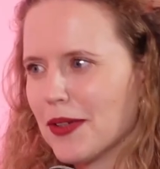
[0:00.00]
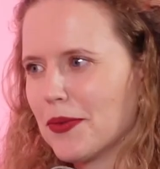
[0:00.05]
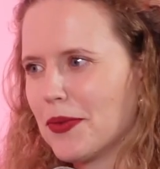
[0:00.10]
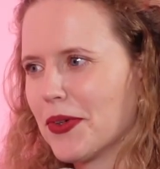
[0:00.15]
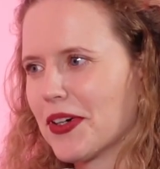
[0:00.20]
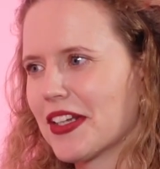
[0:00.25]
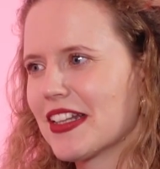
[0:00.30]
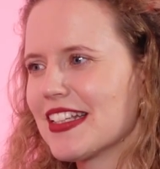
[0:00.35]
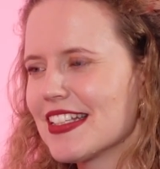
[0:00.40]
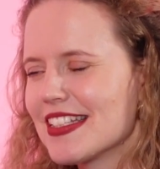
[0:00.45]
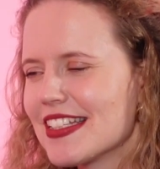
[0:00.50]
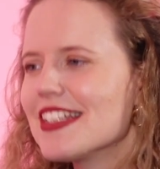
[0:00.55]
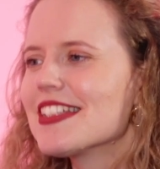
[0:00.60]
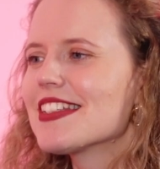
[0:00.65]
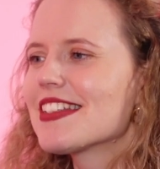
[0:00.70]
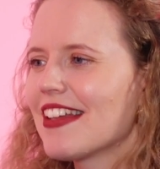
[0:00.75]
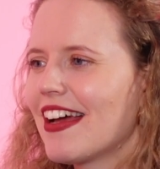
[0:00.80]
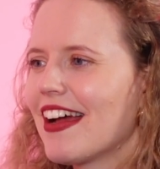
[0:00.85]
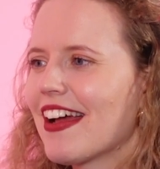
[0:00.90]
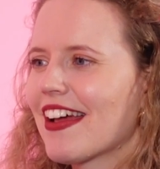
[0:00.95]
the water. This
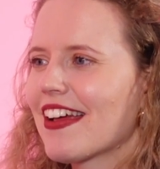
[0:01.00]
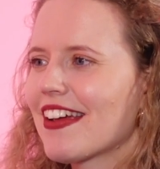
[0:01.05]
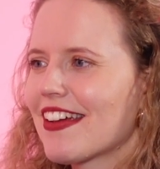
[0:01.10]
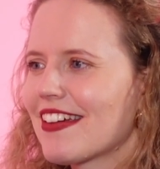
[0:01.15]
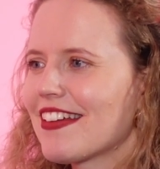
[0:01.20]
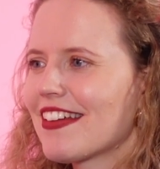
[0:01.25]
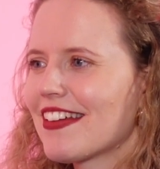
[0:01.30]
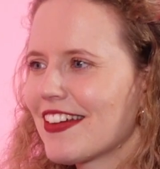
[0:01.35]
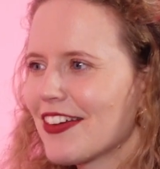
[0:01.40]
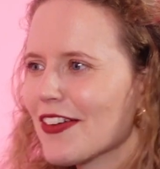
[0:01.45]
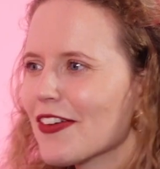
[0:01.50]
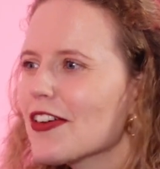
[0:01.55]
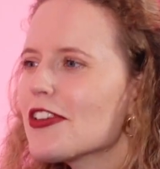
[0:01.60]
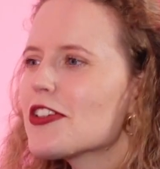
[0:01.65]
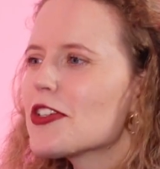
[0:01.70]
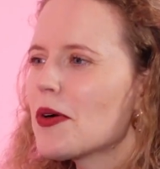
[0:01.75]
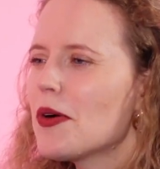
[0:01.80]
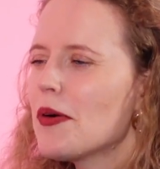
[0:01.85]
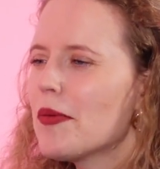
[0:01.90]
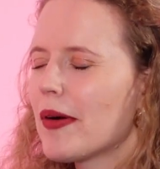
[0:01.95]
is like, you're on a
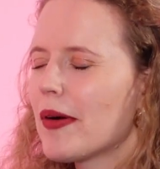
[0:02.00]
tour